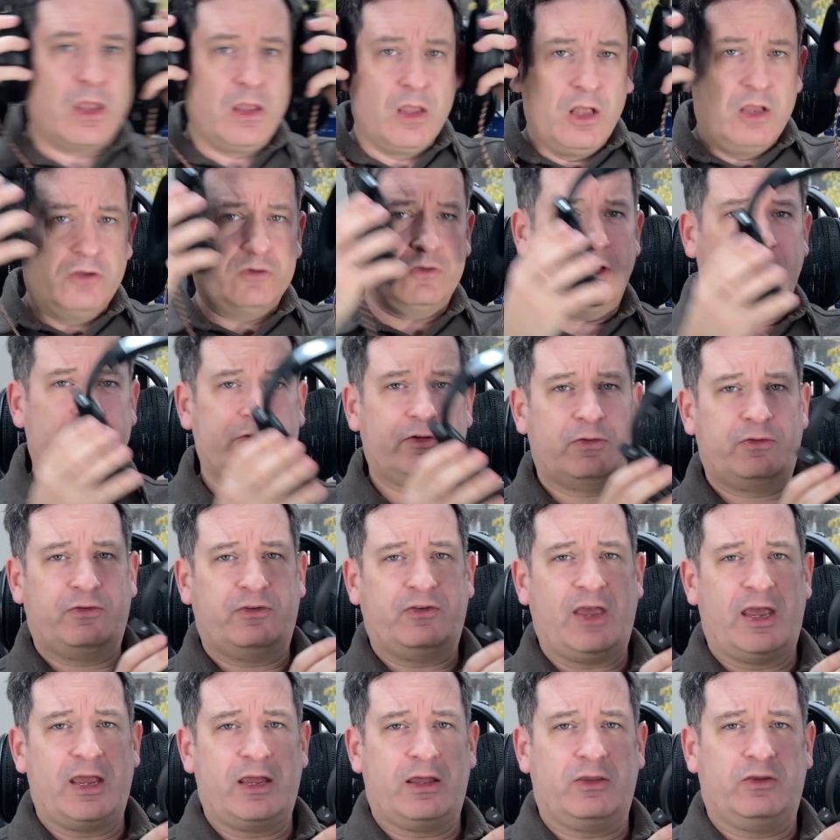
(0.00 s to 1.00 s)
So I'd like to
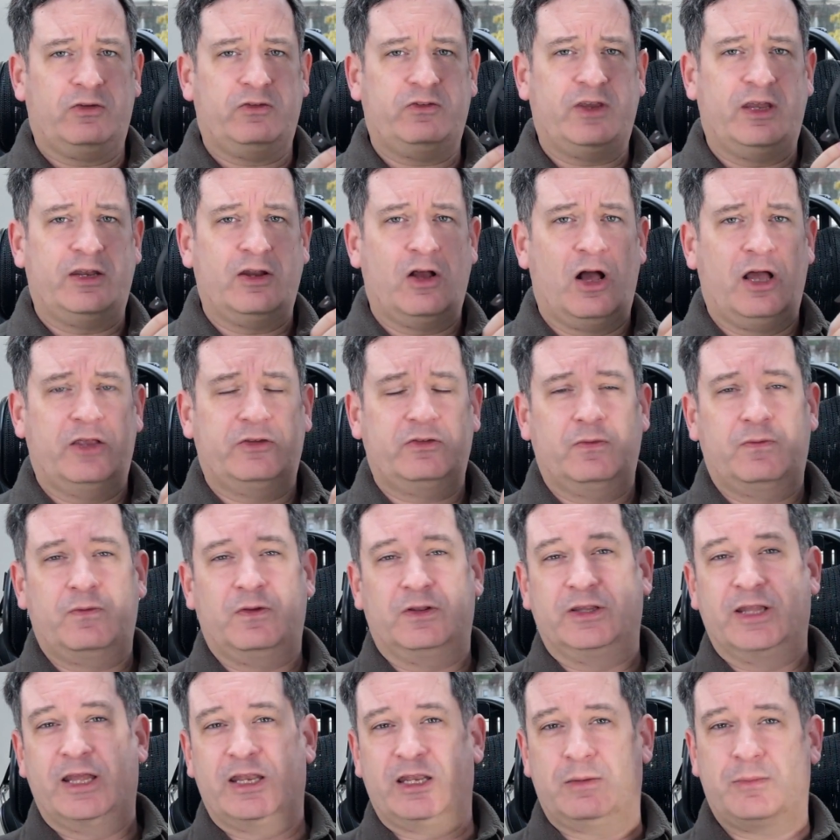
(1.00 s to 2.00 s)
thank Sennheiser for
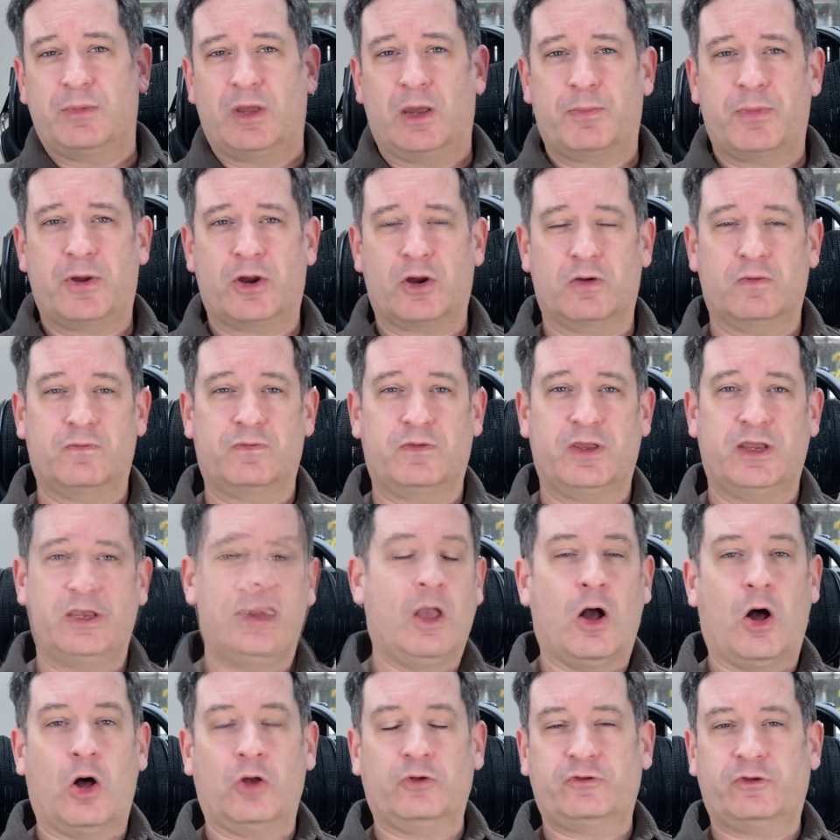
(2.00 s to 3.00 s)
lending me a pair of
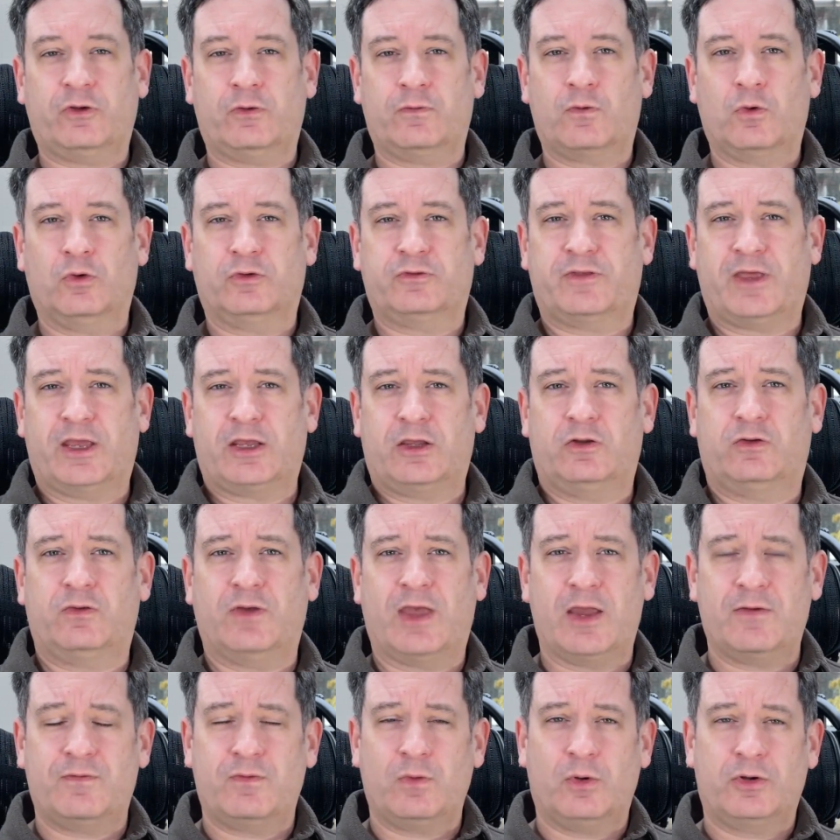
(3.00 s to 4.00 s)
these. Also, of course, thank you
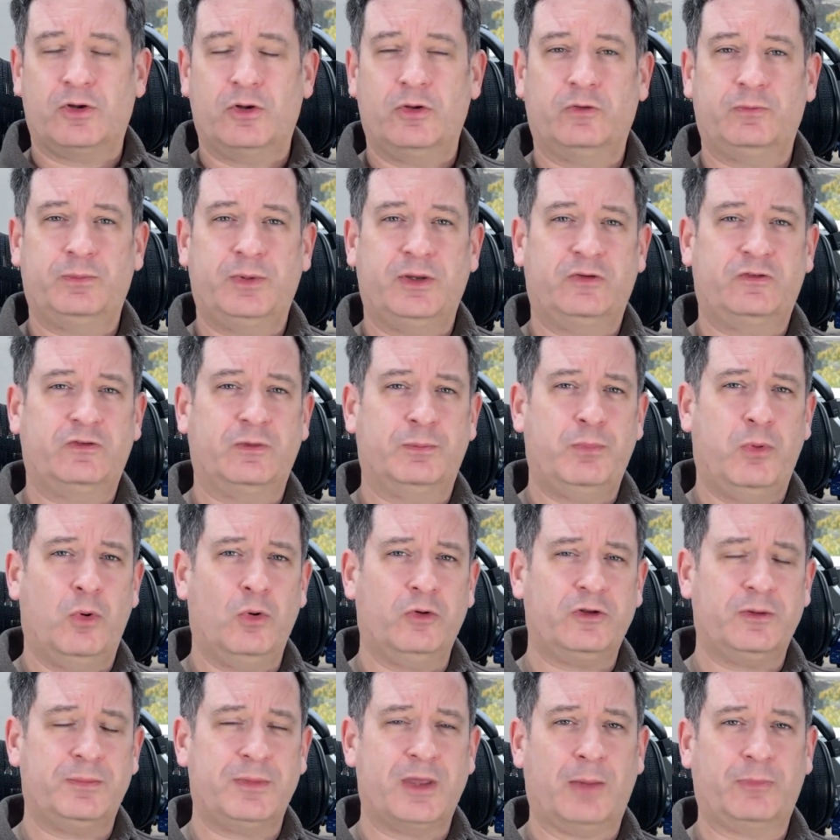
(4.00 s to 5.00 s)
to everyone who's been
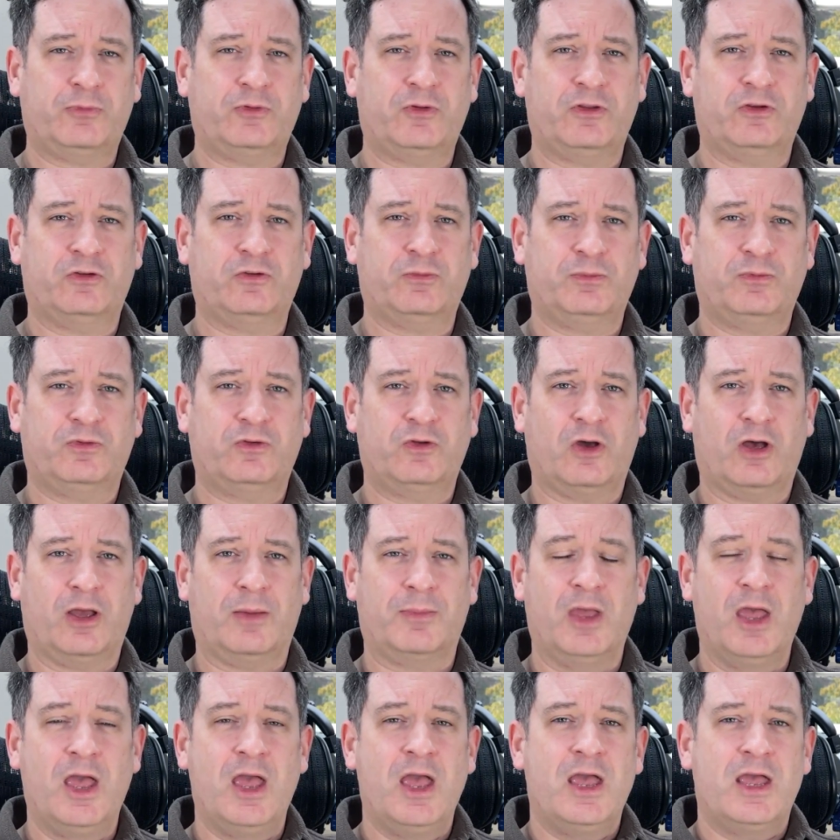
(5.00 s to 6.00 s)
supporting me up to this time.